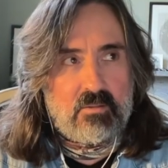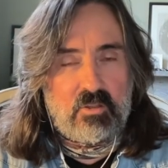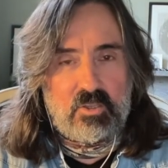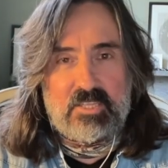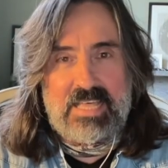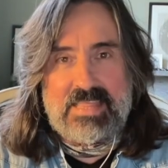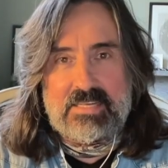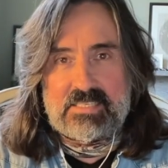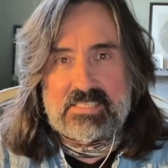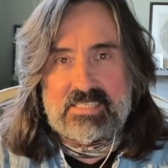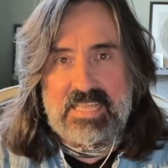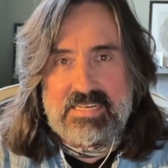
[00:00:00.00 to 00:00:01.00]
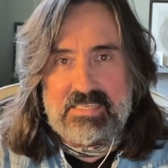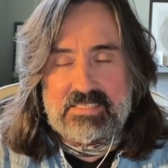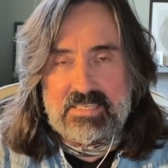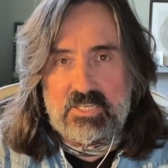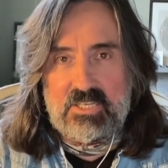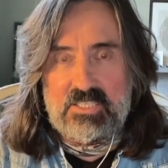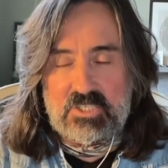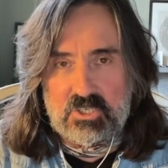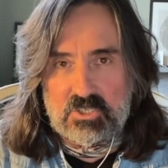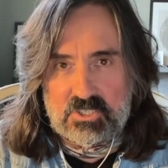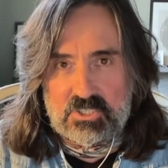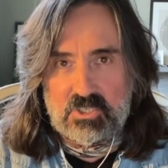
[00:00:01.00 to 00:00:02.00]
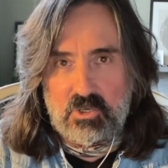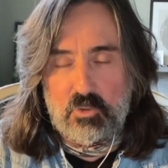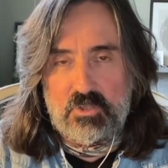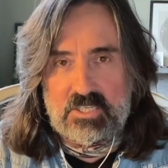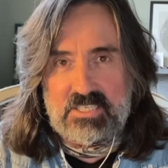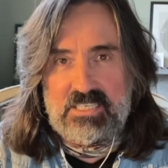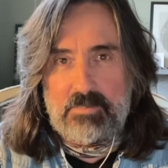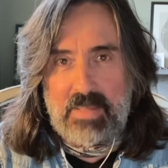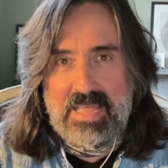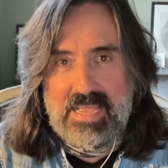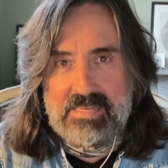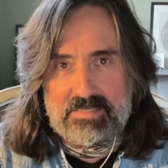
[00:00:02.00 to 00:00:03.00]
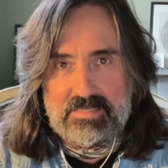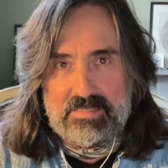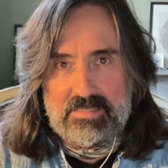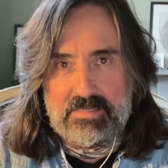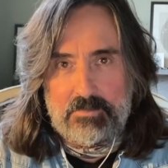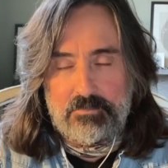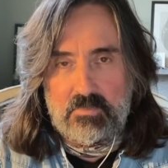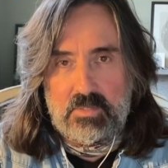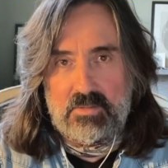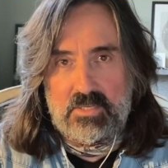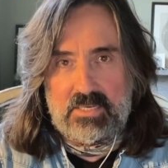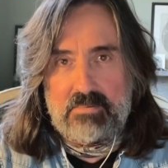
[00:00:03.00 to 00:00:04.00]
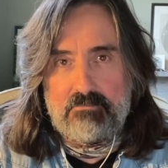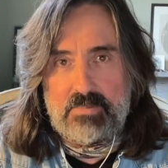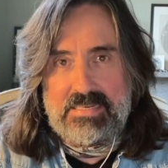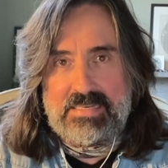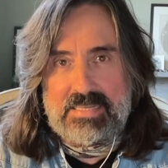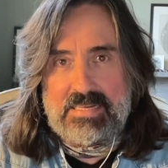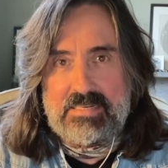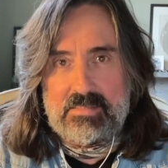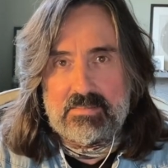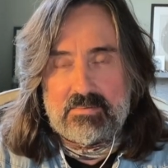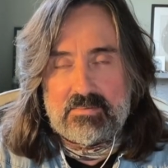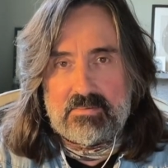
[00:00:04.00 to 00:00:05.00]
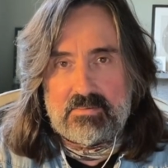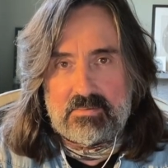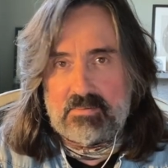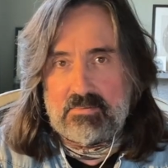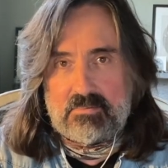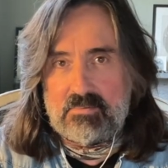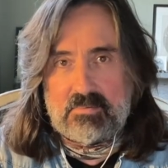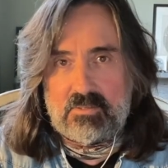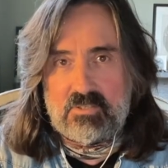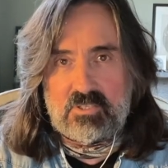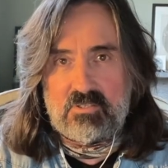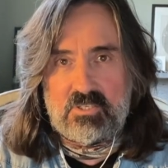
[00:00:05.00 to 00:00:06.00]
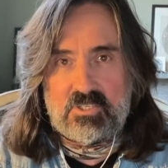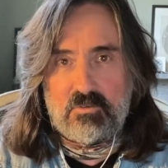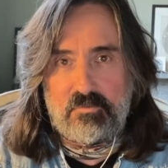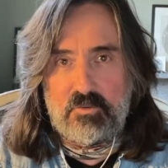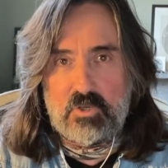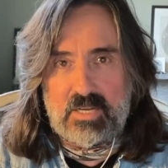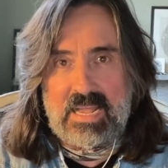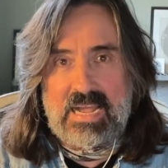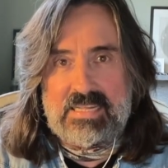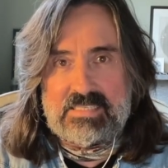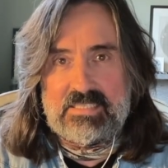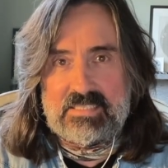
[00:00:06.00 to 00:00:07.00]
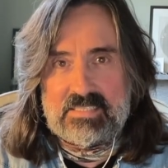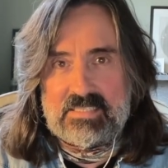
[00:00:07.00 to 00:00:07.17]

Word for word: leather skinned creatures on the seabed that can breathe in sulfuric acid.